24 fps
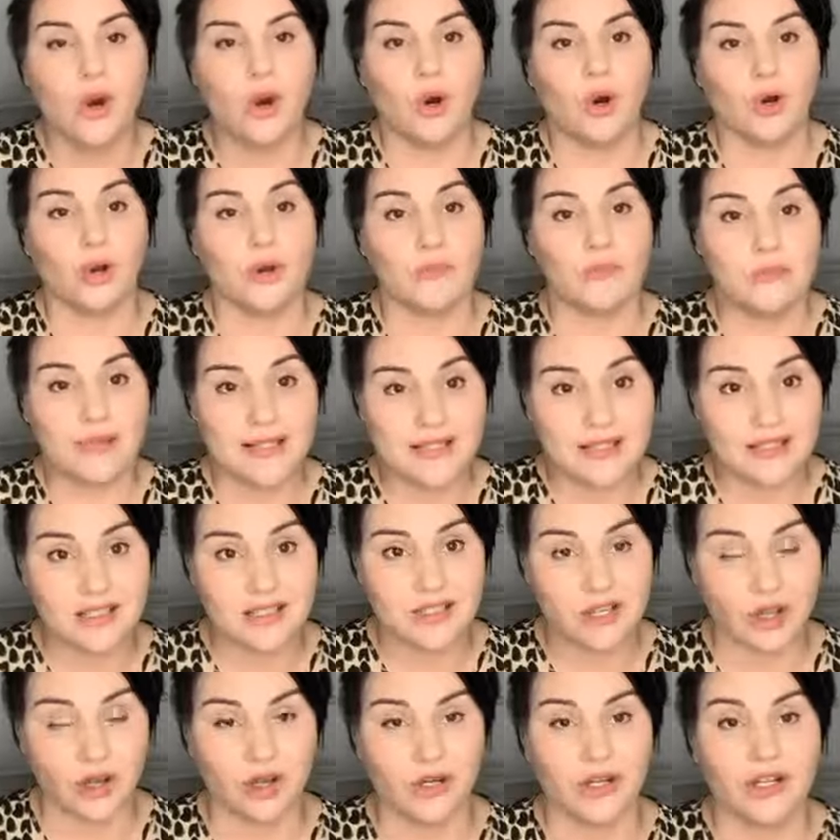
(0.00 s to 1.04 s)
or a
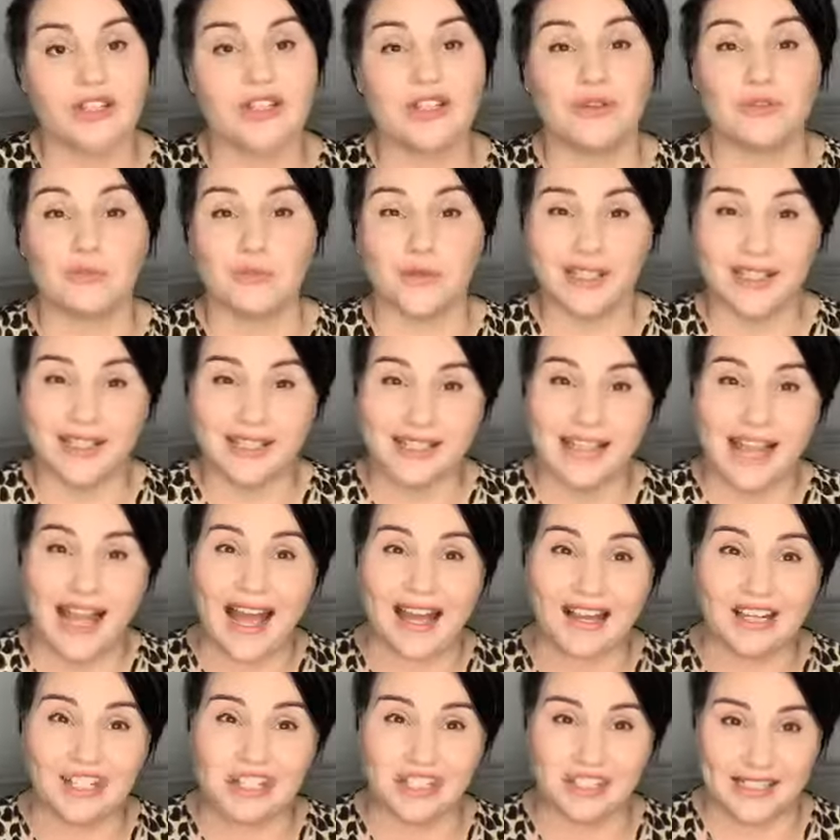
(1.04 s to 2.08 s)
business owner to really
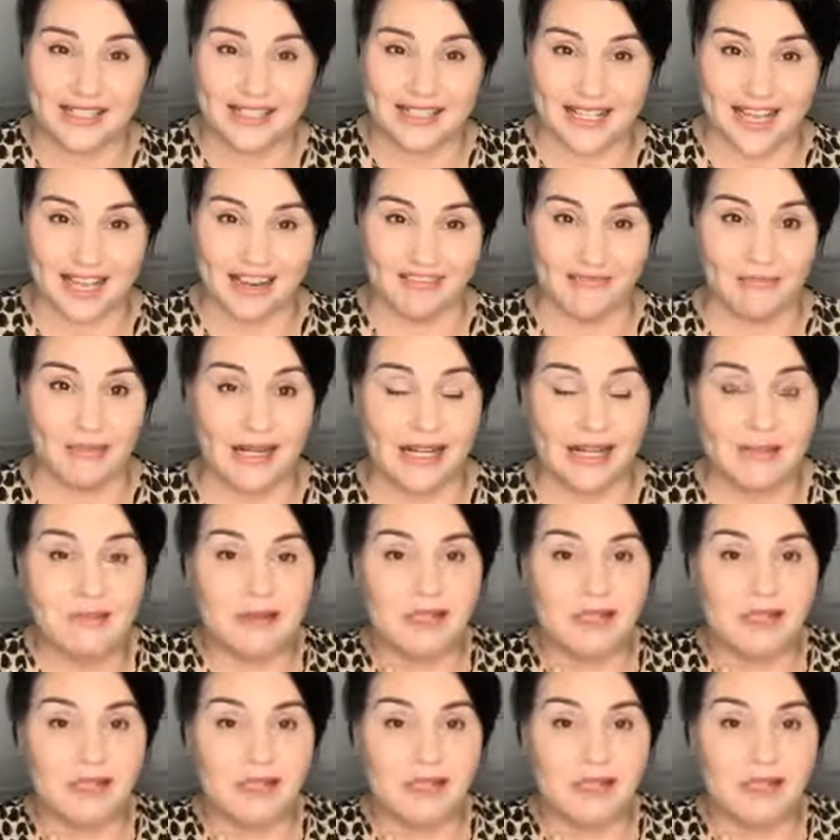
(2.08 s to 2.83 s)
actually save money,